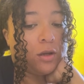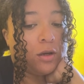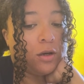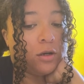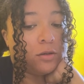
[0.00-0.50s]

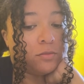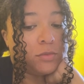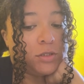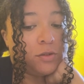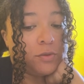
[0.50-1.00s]
Um,
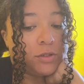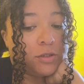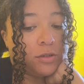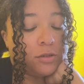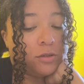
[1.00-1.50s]
see what
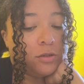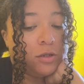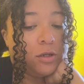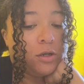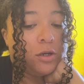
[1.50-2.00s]
the
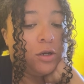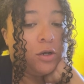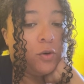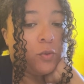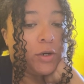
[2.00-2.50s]

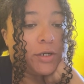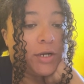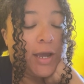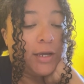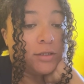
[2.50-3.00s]
work
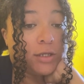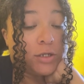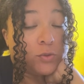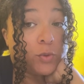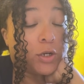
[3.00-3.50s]
day
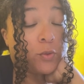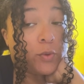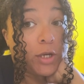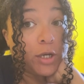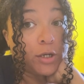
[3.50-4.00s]
slash work
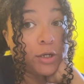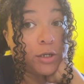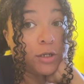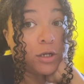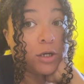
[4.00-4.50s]
week
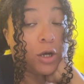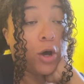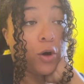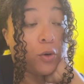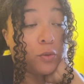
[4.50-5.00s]

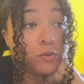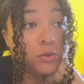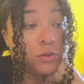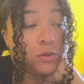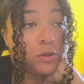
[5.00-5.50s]
goes.